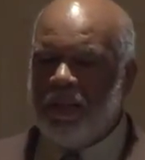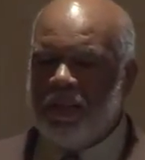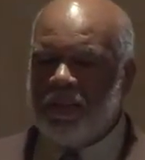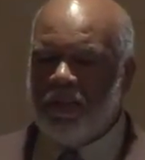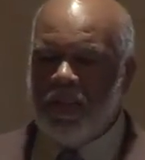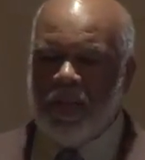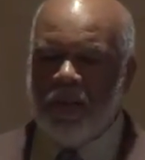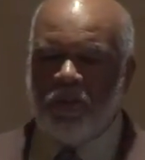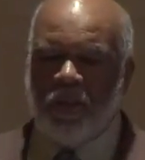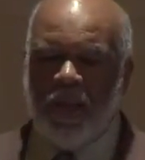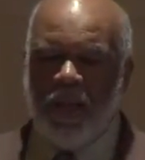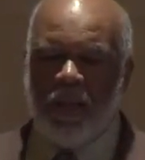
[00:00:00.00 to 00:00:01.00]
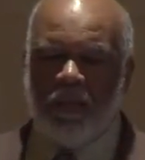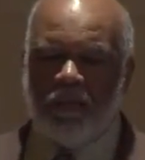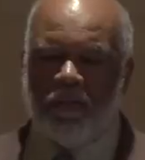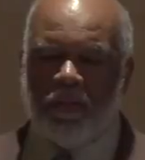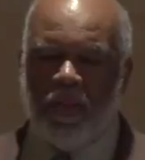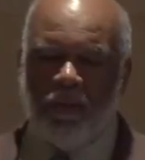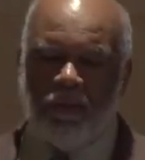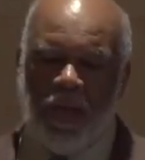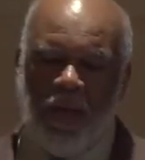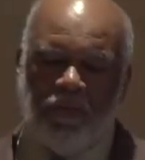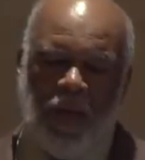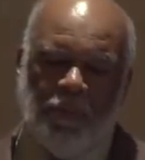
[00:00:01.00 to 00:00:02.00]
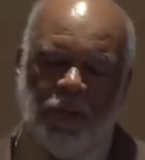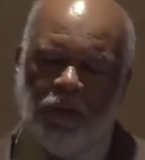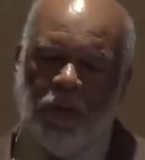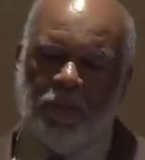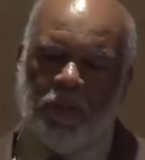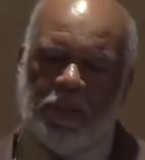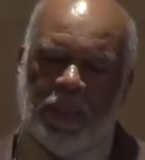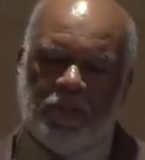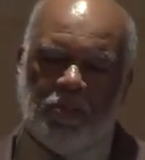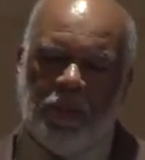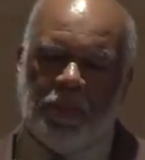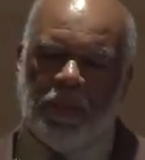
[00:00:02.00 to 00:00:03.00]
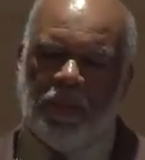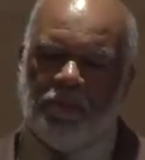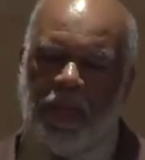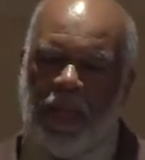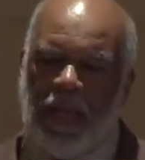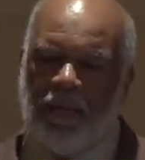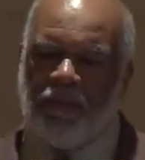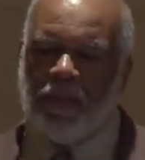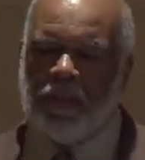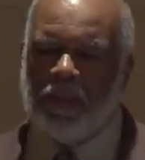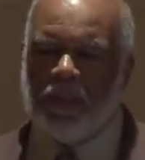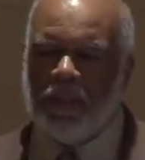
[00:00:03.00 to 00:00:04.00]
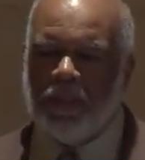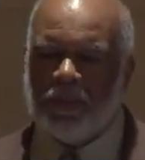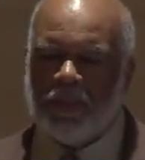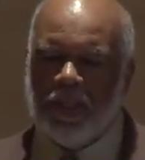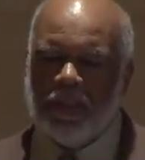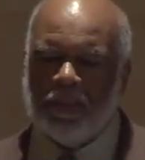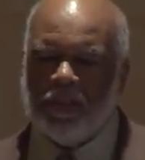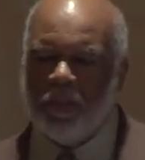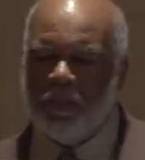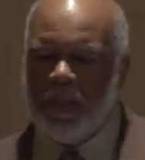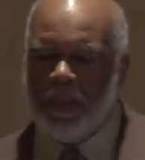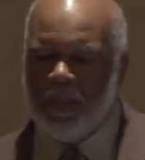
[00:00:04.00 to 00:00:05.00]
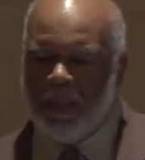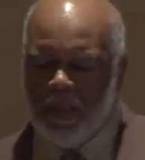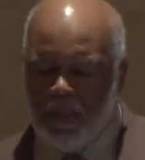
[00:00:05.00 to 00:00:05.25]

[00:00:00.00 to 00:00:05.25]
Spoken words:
So they don't care. After I'm a criminal, that's where I'm going to live my life, and so be it.